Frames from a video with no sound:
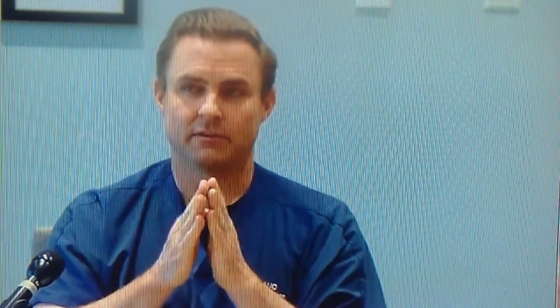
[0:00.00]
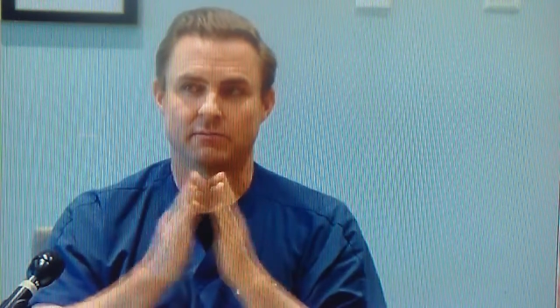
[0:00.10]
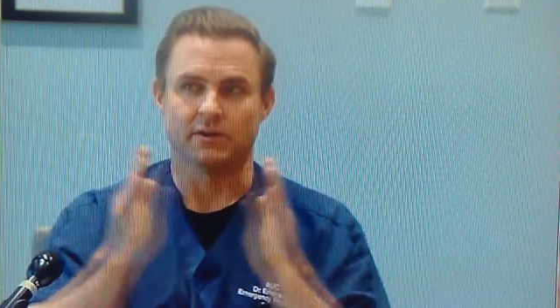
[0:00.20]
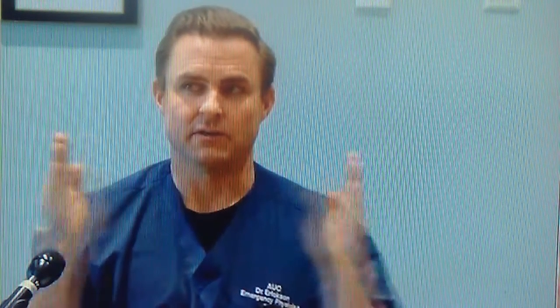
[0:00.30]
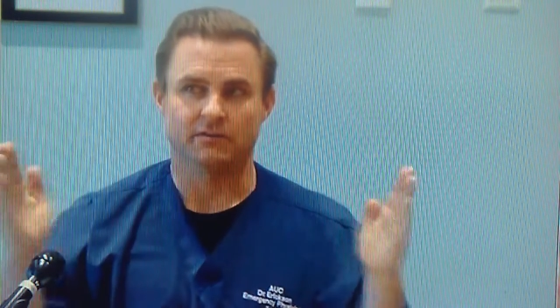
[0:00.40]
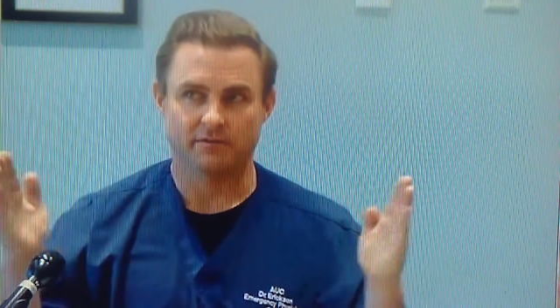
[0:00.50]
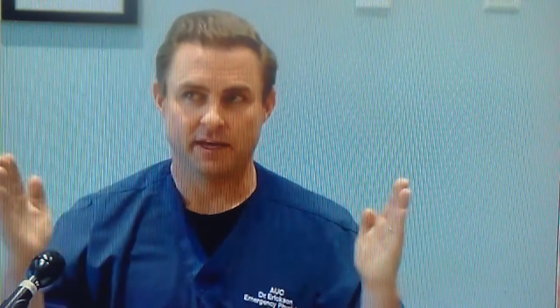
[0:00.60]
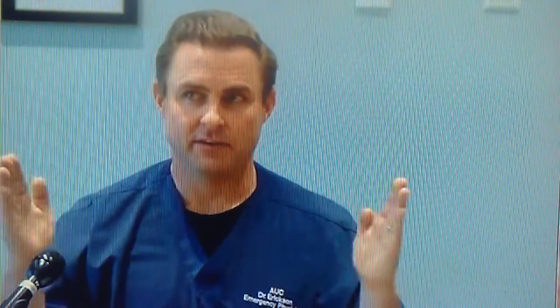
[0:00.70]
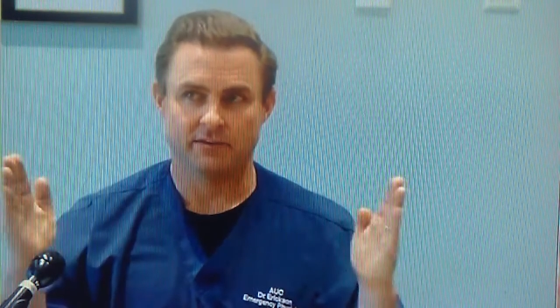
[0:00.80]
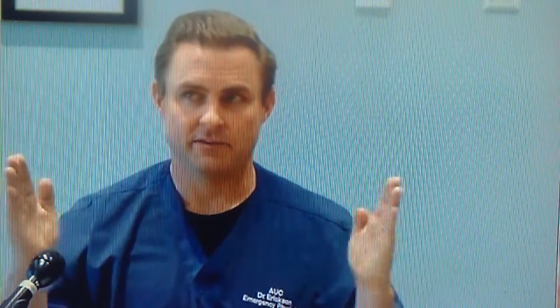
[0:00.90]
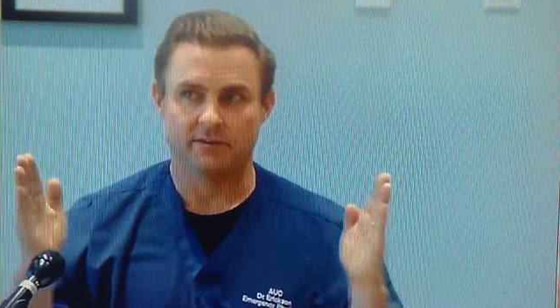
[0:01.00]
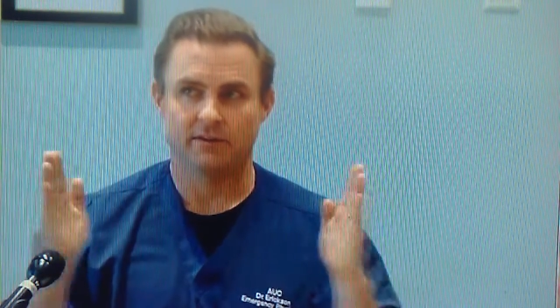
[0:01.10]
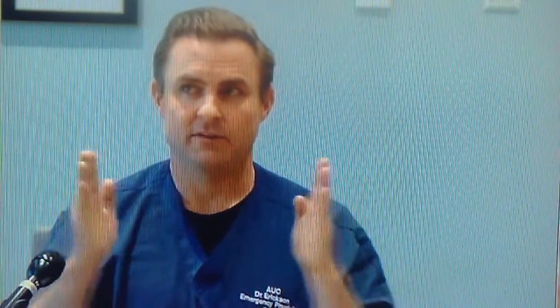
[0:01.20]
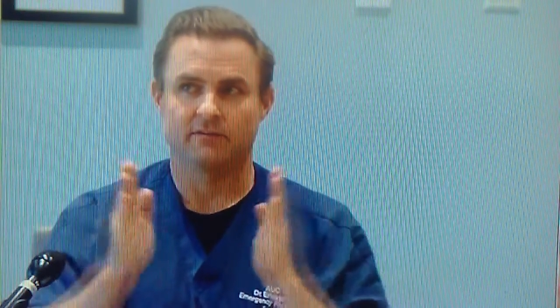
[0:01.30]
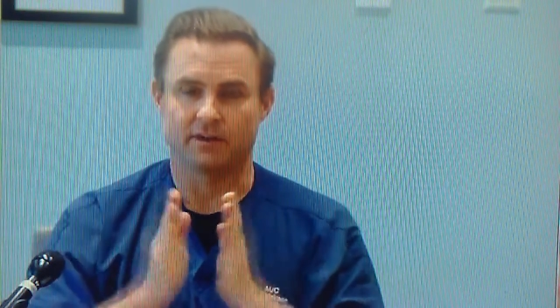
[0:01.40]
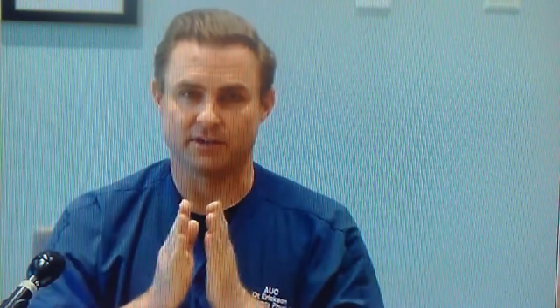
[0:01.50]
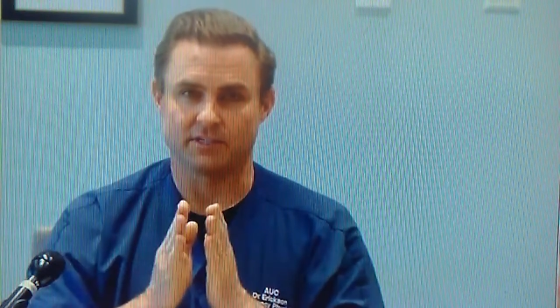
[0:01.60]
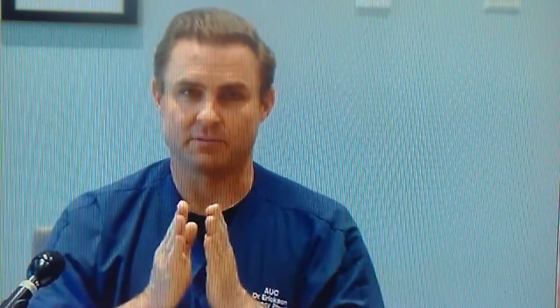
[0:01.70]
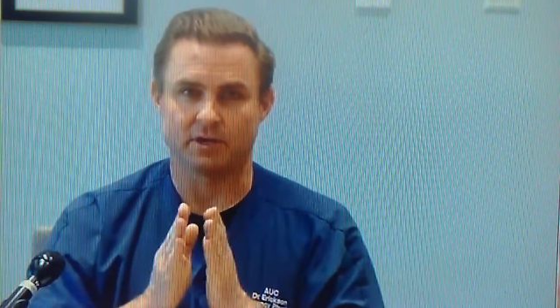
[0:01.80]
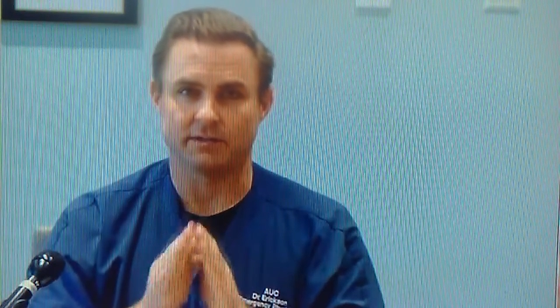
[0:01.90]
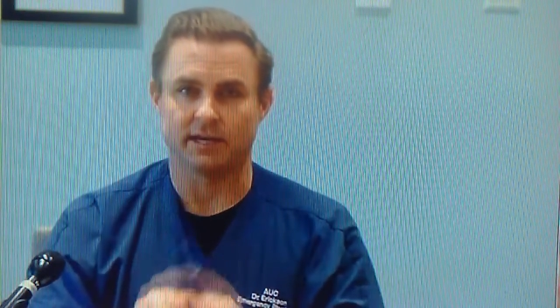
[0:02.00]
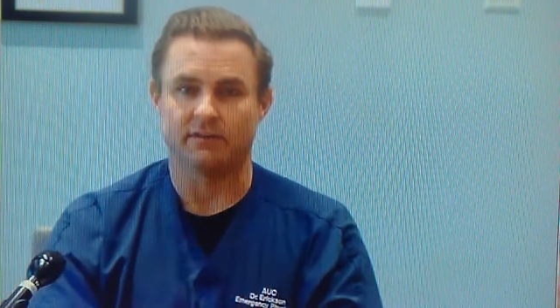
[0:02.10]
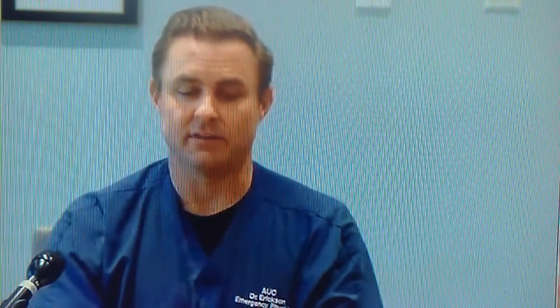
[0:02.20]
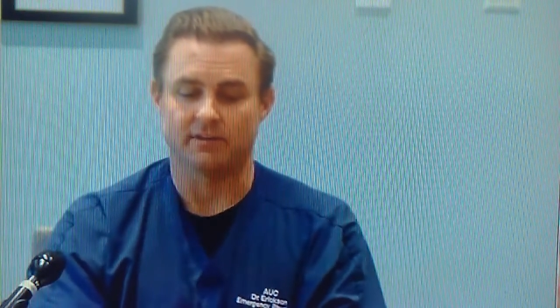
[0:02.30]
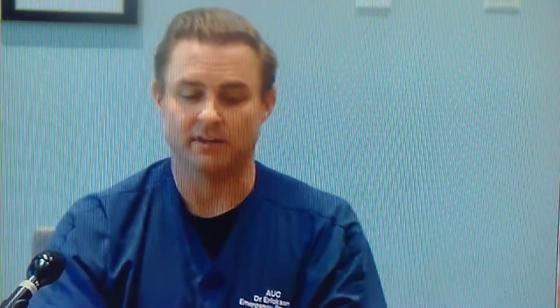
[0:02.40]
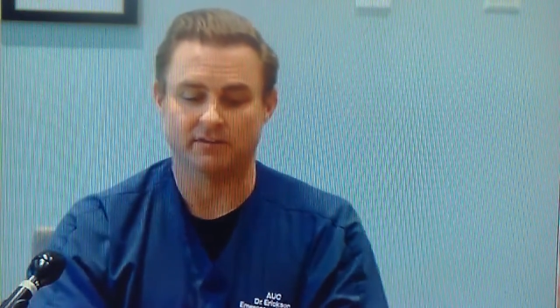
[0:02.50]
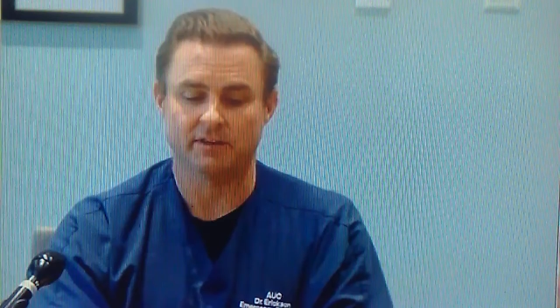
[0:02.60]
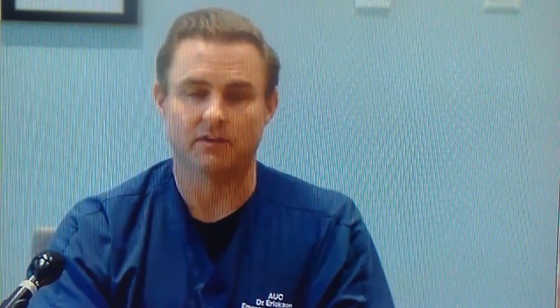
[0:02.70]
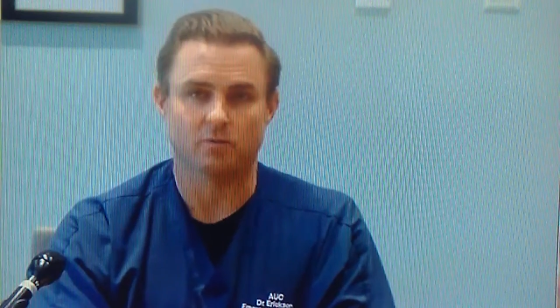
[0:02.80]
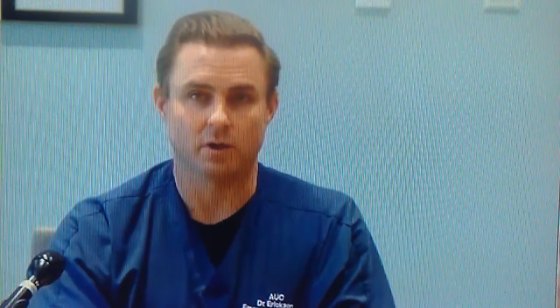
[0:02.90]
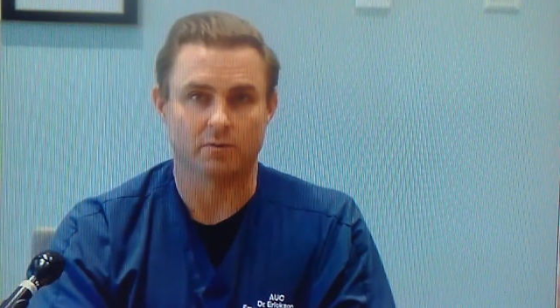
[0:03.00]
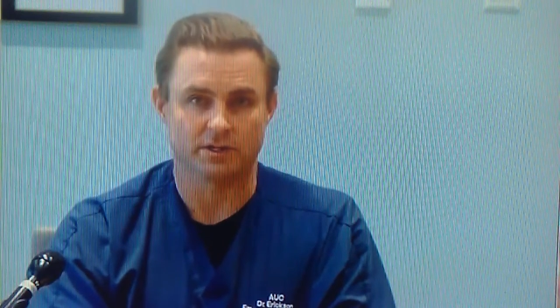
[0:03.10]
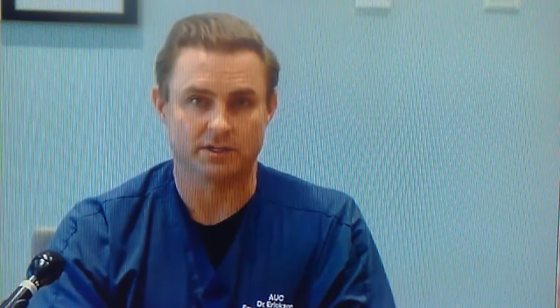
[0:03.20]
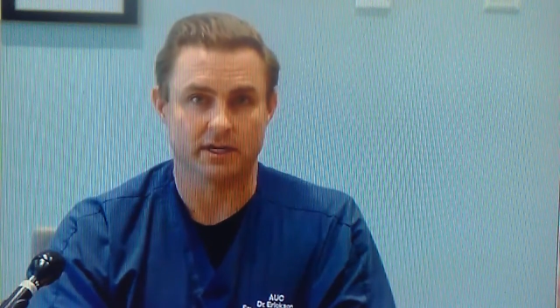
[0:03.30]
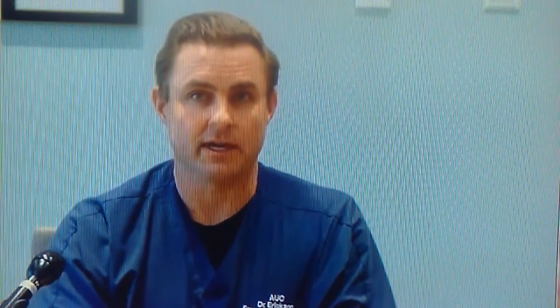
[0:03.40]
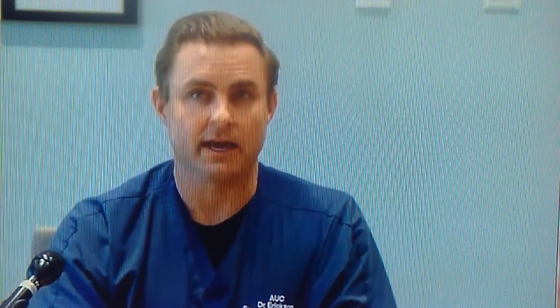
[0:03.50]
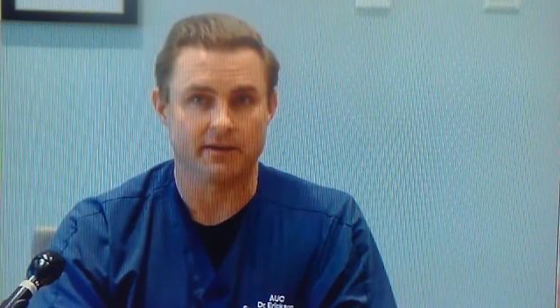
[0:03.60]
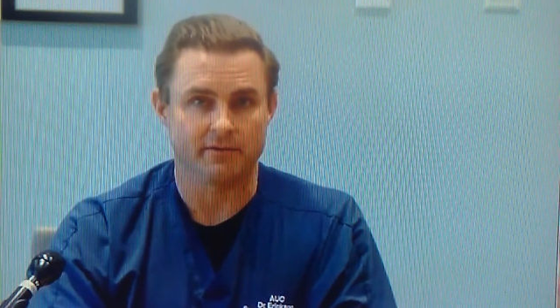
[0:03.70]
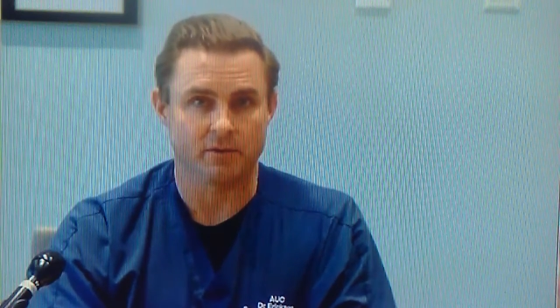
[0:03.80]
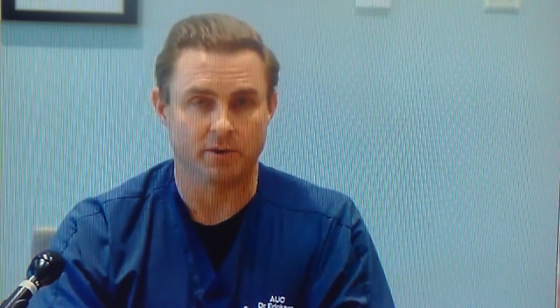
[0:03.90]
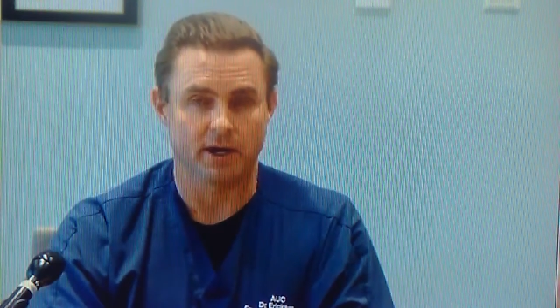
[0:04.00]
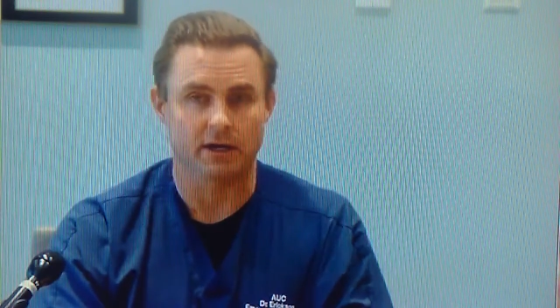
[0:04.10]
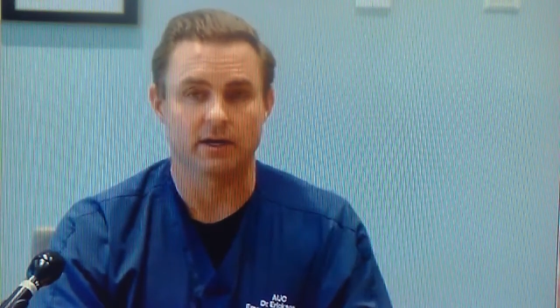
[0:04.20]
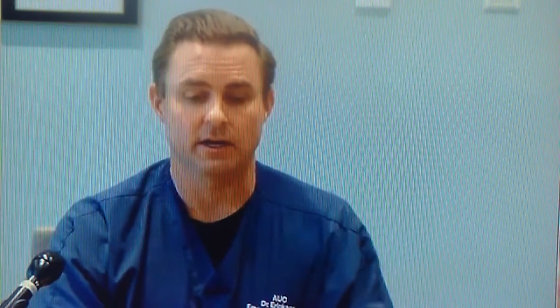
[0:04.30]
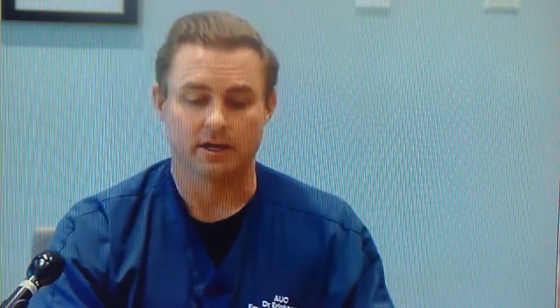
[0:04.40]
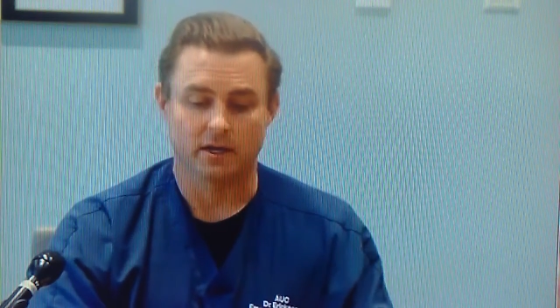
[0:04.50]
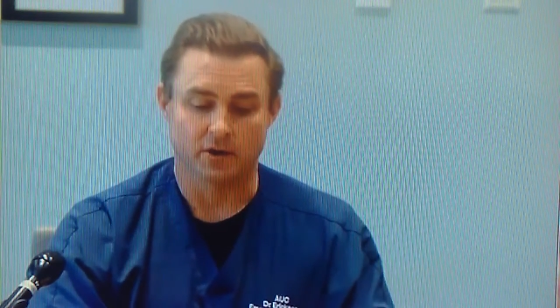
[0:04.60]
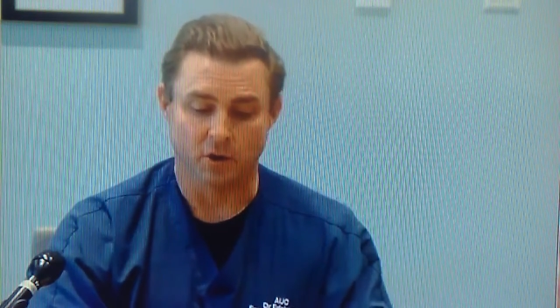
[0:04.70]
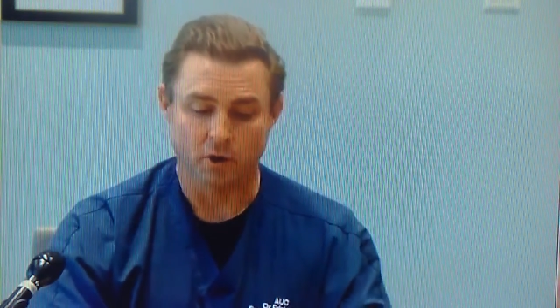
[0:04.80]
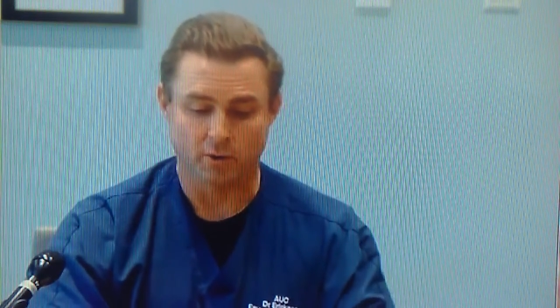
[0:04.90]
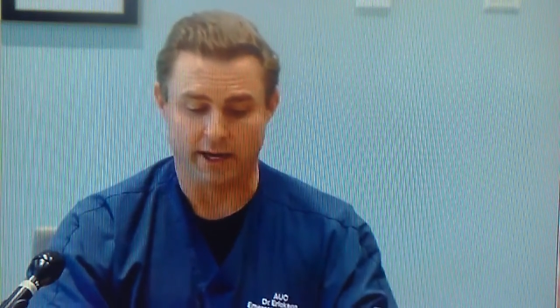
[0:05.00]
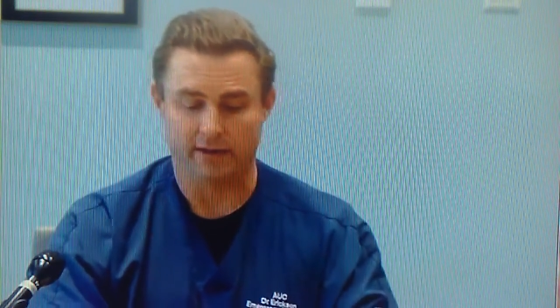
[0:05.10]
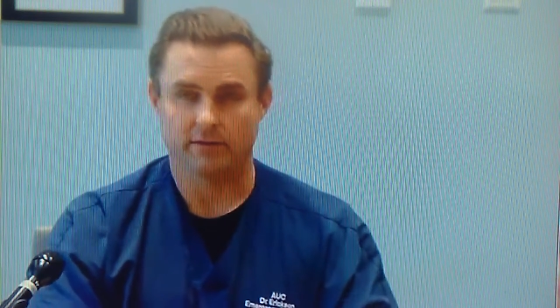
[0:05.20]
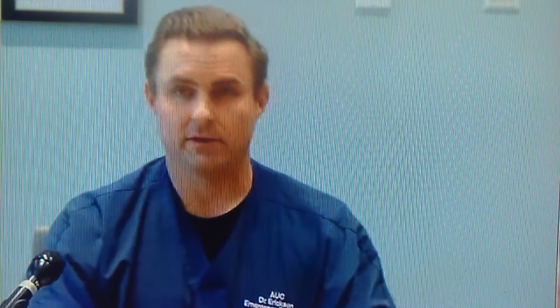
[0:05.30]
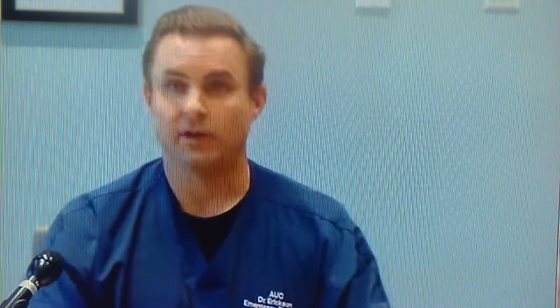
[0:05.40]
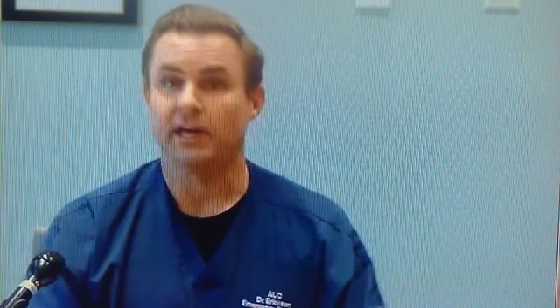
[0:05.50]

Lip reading: Millions of cases, very small death. This is what we're seeing everywhere. Norway,